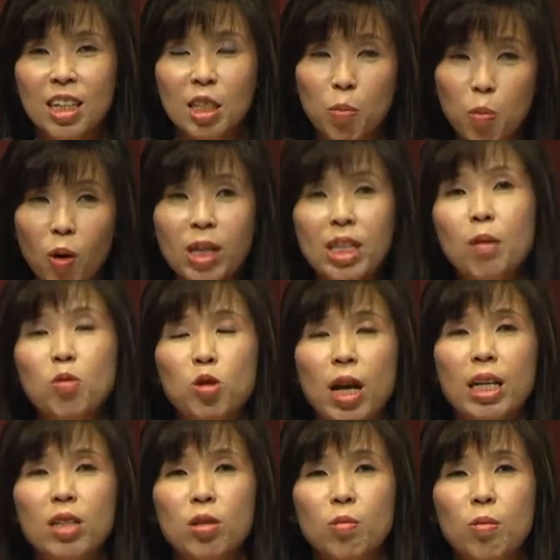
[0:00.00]
The point I'm
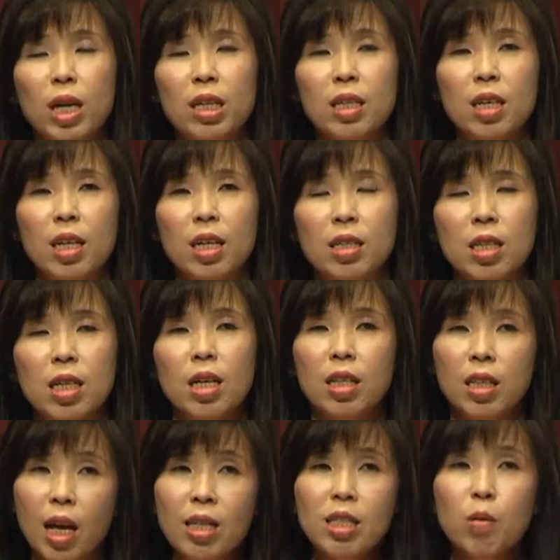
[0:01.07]
trying to make is
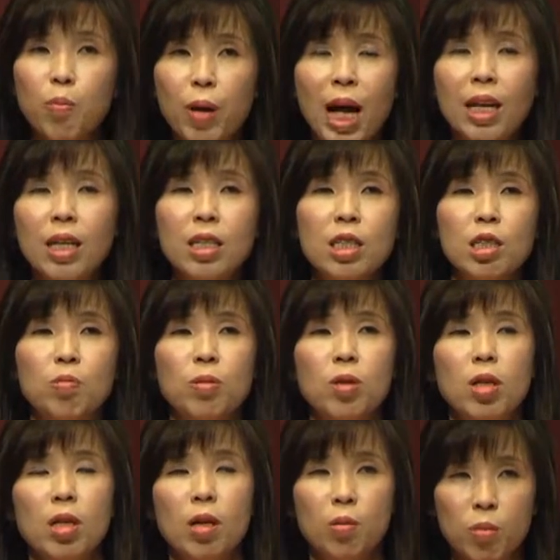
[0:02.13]
there's a balance,
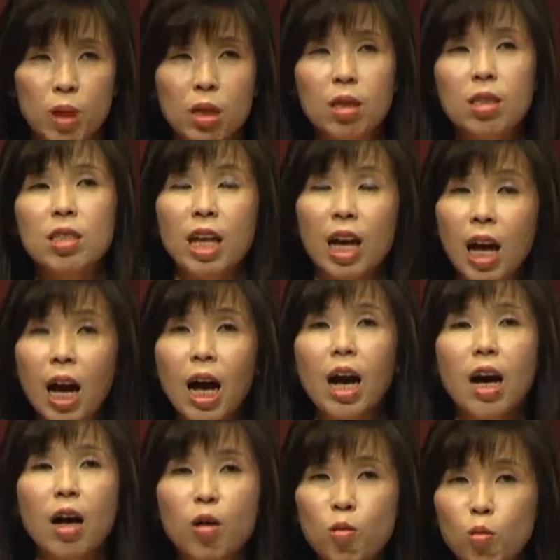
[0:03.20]
because there
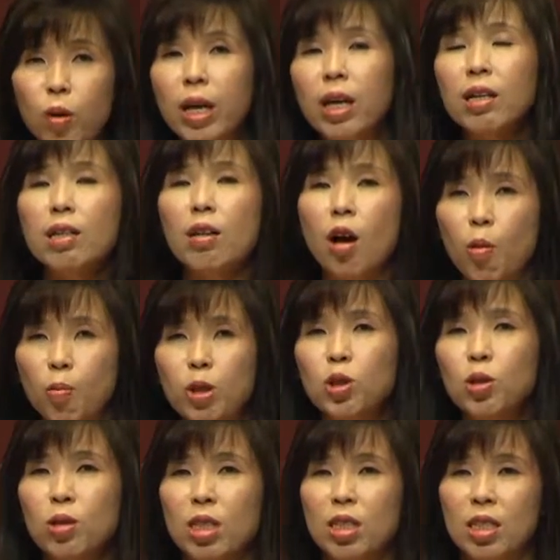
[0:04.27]
are real
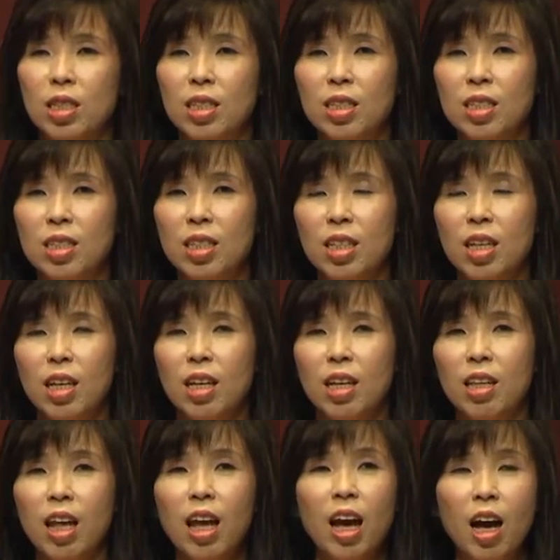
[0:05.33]
opportunities.
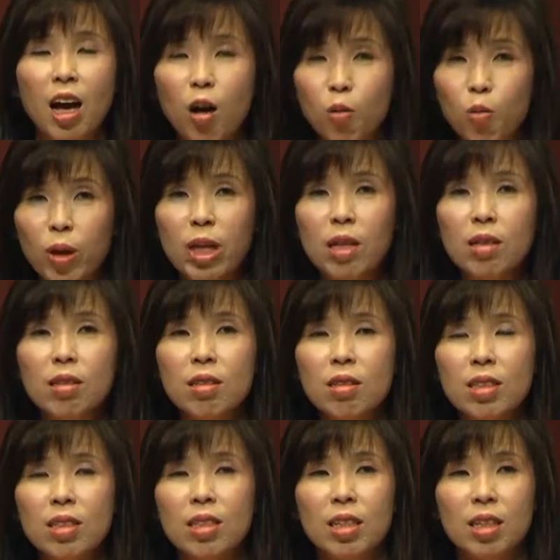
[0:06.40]
There are real